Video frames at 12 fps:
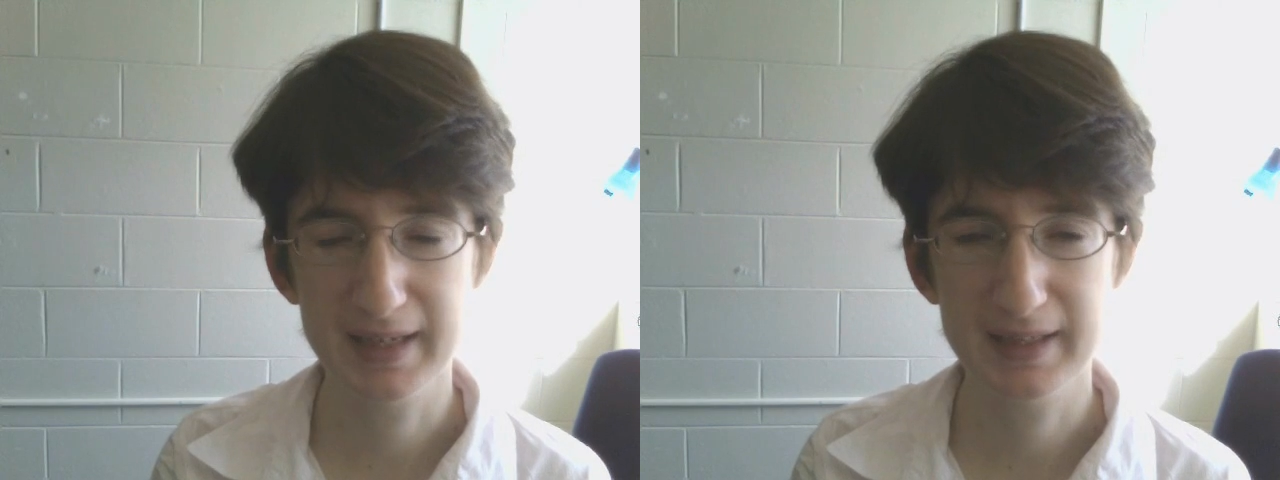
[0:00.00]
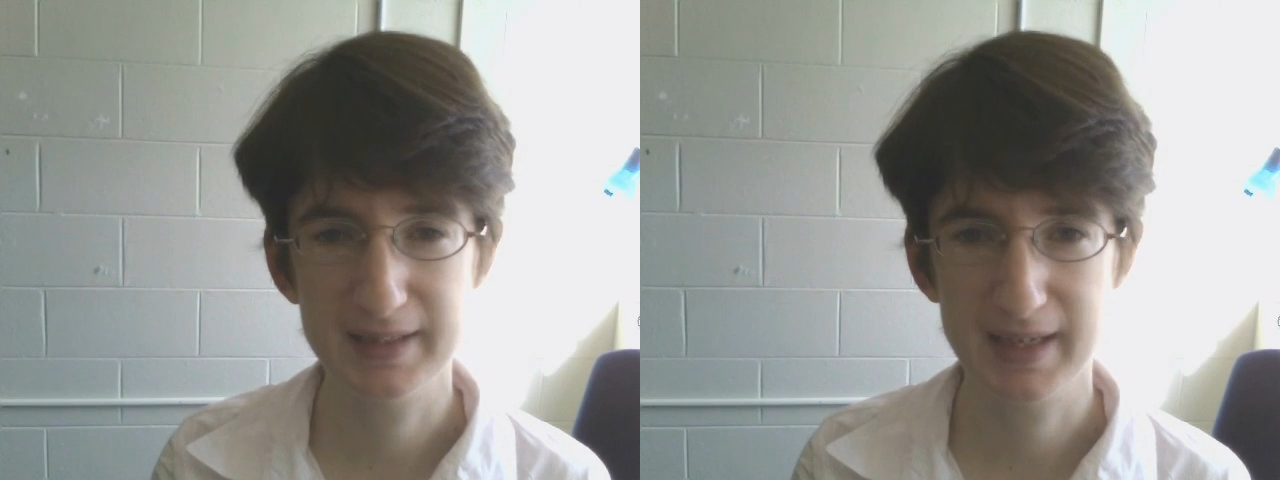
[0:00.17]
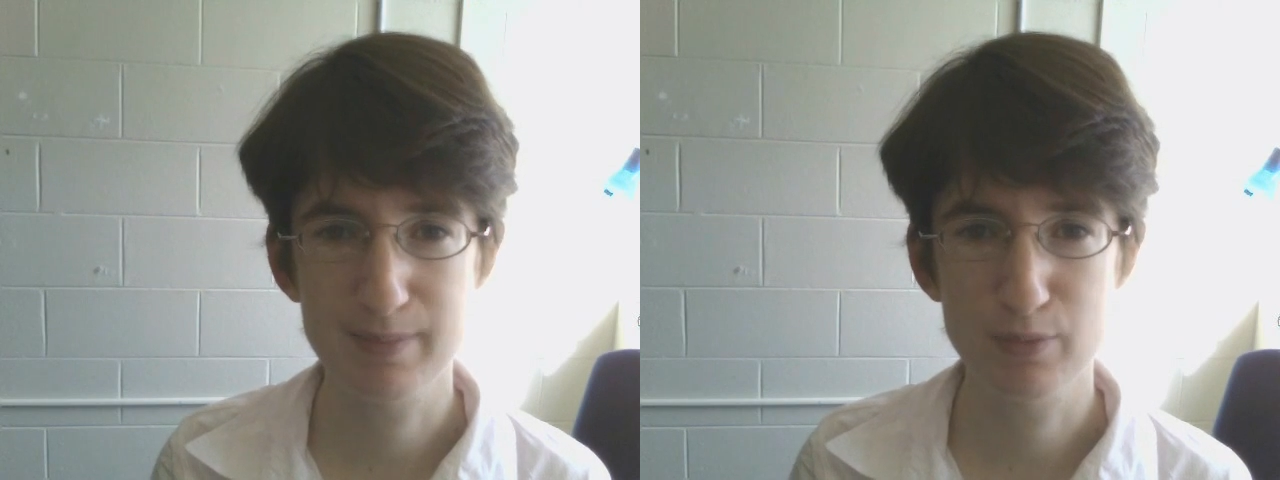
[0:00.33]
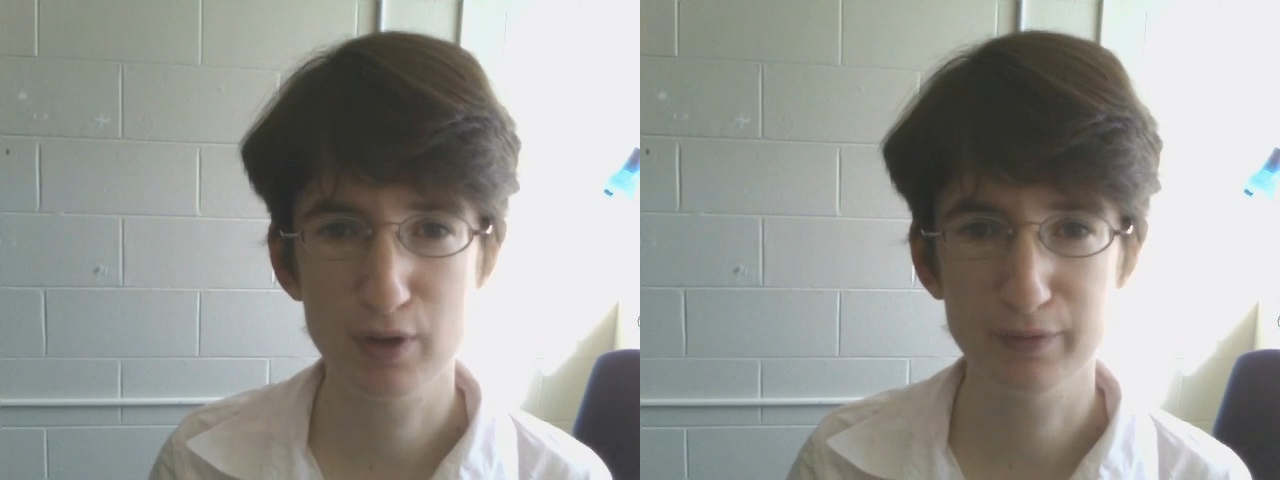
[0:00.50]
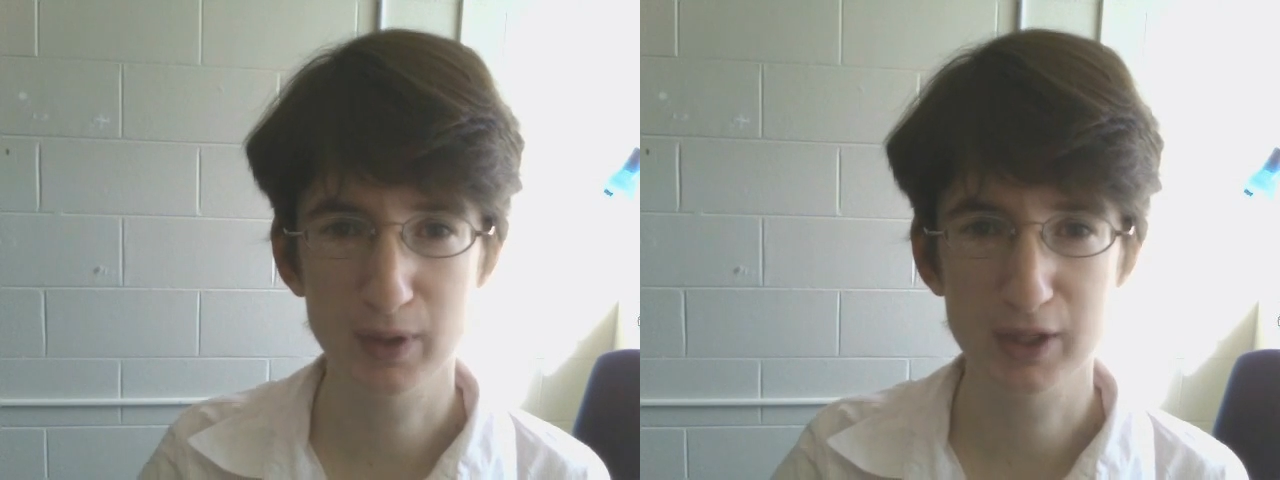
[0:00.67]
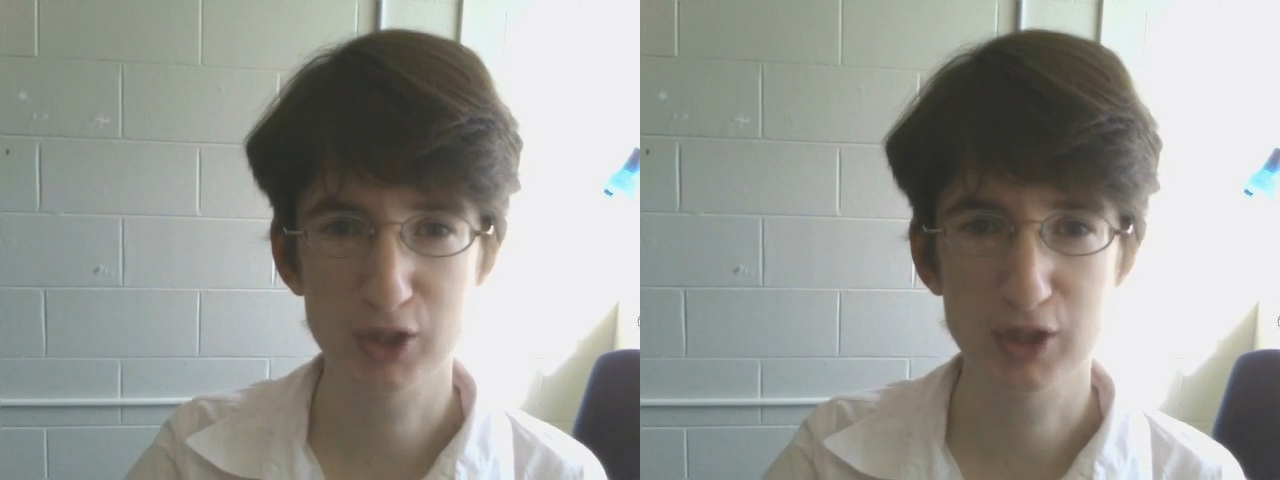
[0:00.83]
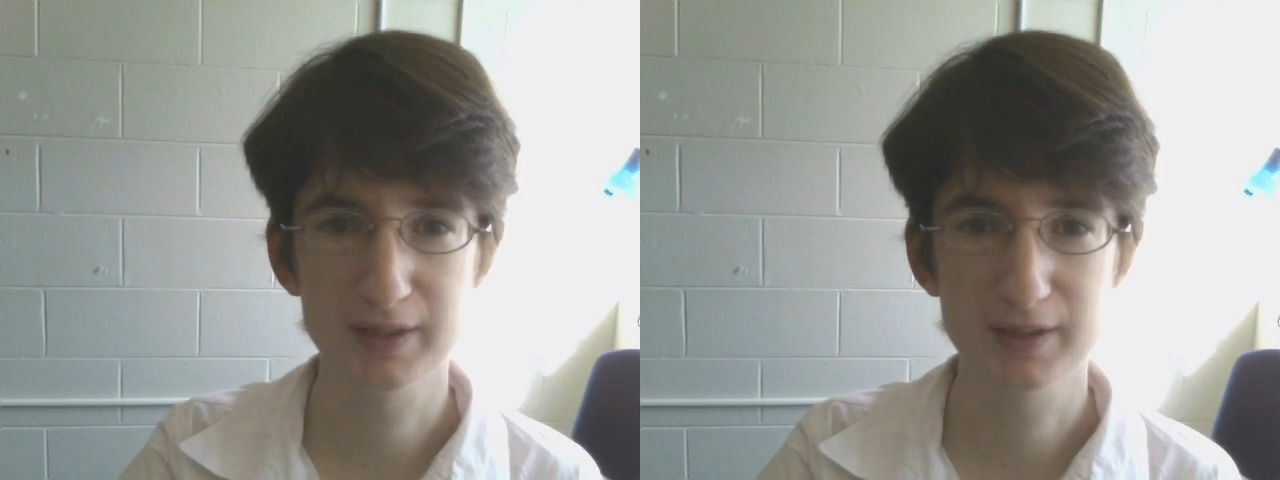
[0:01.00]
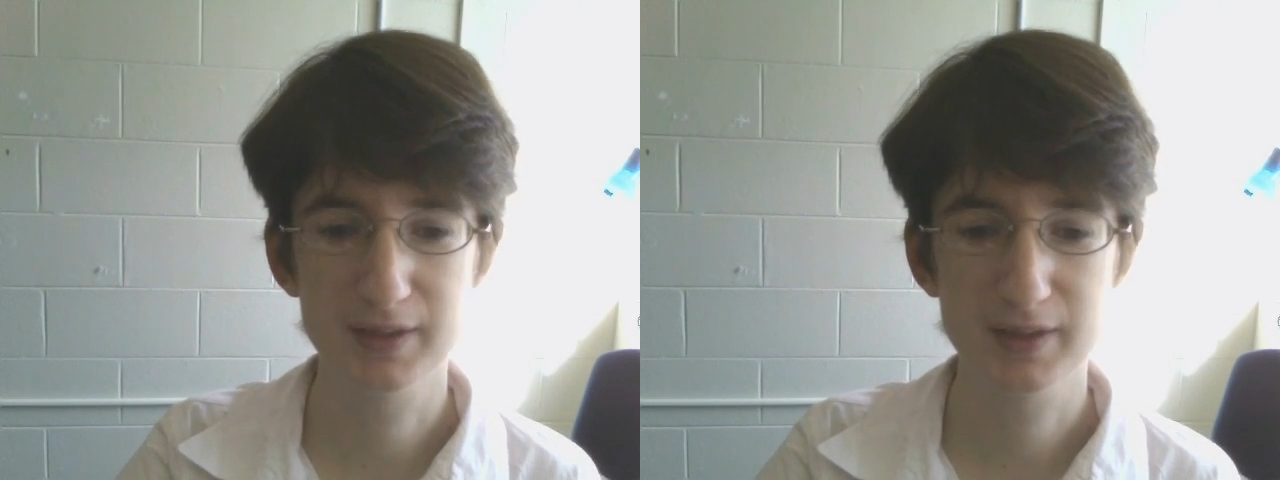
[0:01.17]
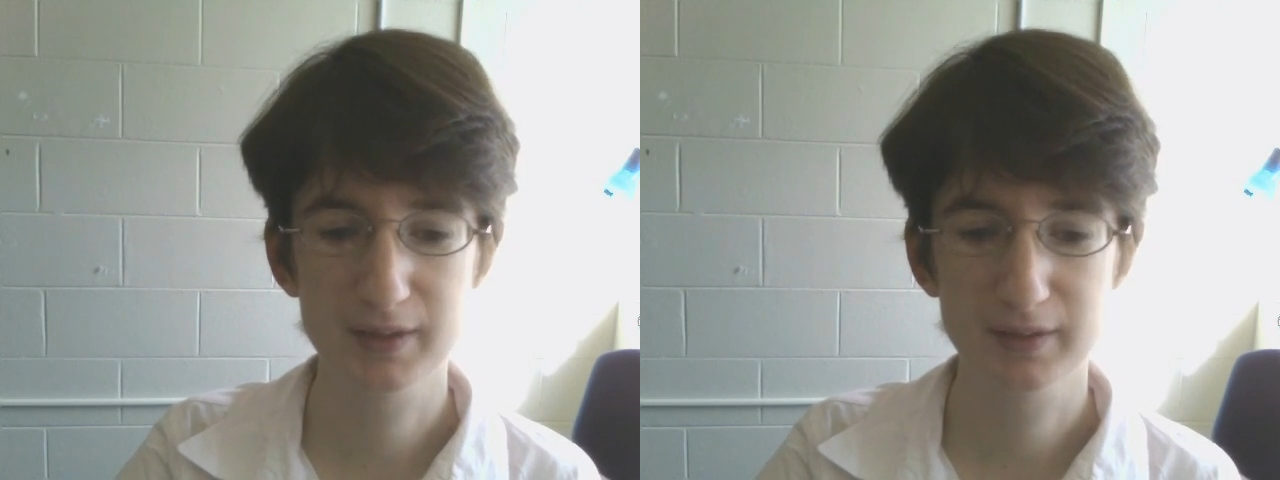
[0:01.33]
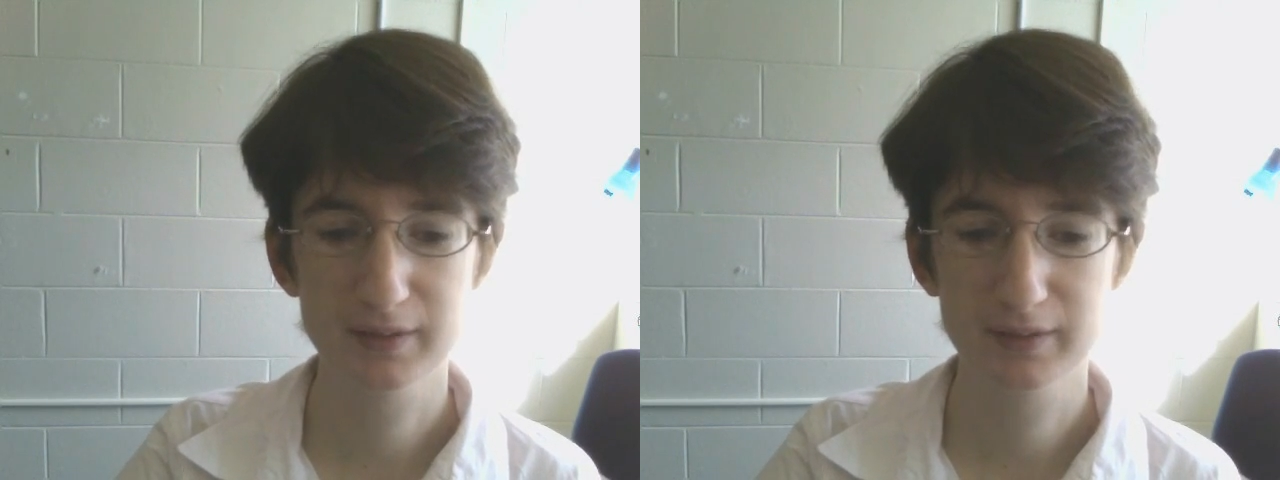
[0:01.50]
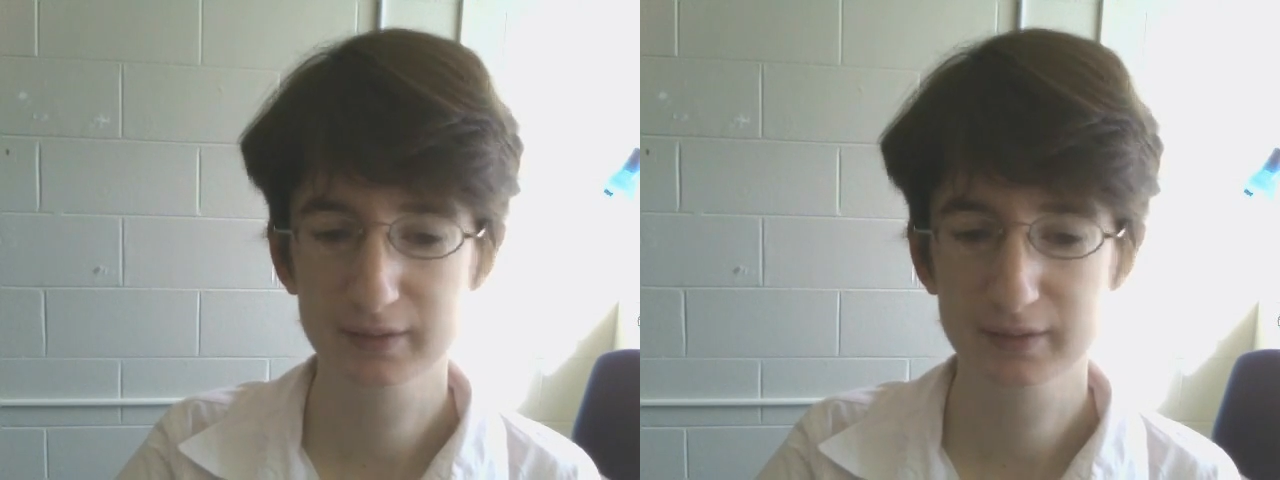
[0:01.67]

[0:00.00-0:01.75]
anytime you have questions.